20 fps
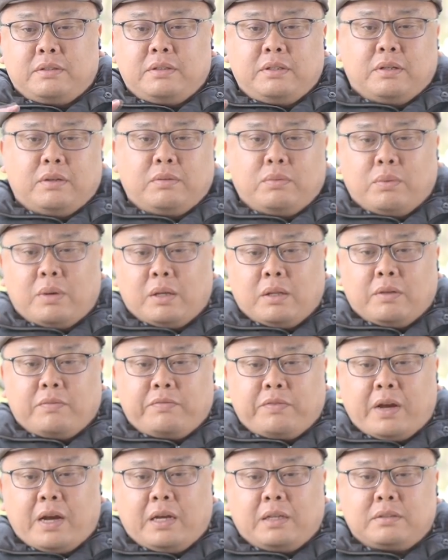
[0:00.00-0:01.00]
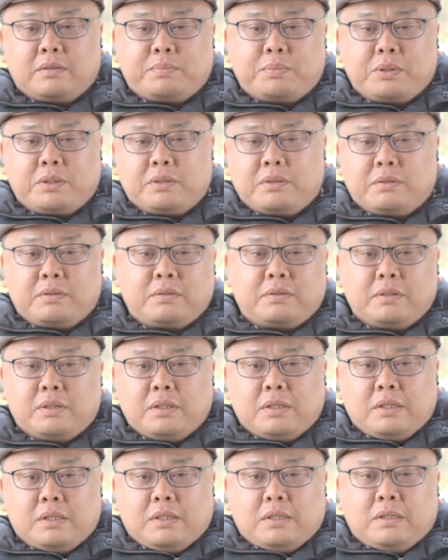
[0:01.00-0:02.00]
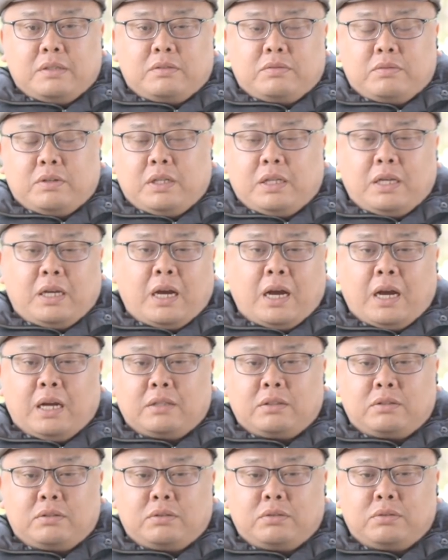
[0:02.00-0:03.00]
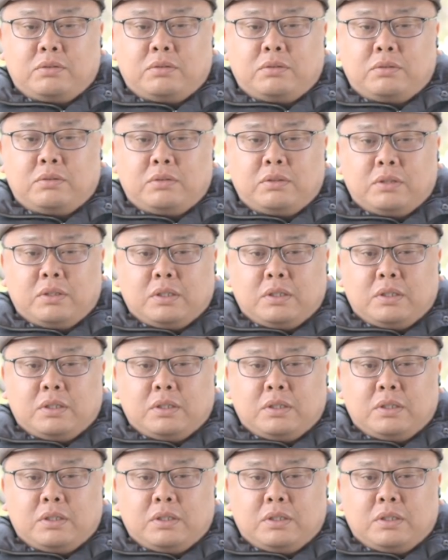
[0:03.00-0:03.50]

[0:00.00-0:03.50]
you know well advanced because it's really hard to